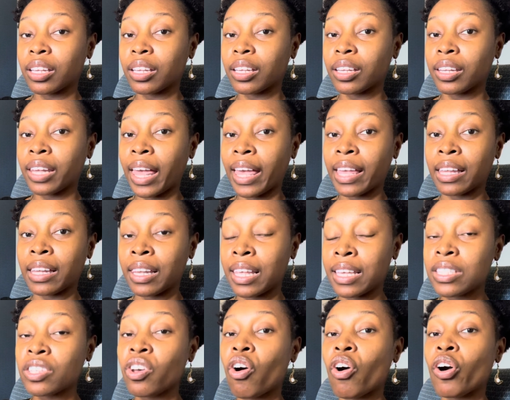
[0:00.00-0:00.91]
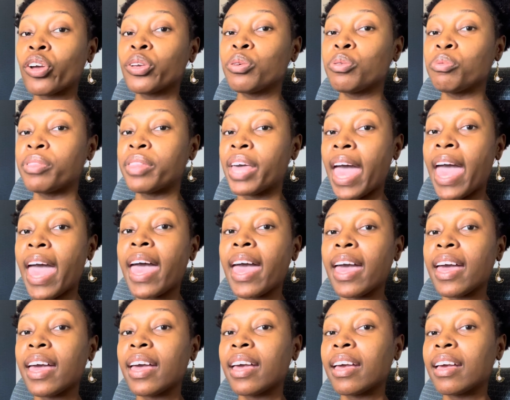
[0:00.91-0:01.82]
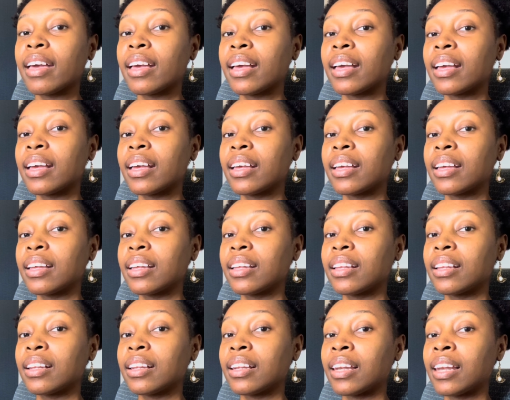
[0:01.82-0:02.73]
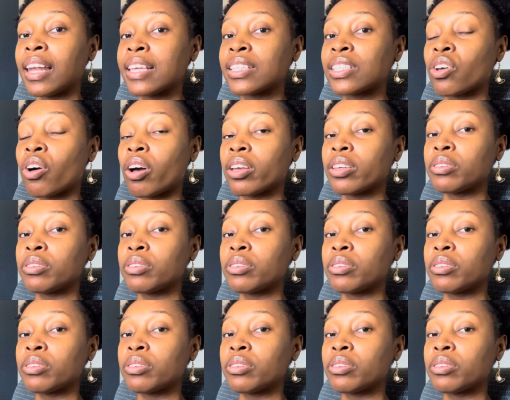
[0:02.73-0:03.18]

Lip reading: Like, let's call you that. Let's call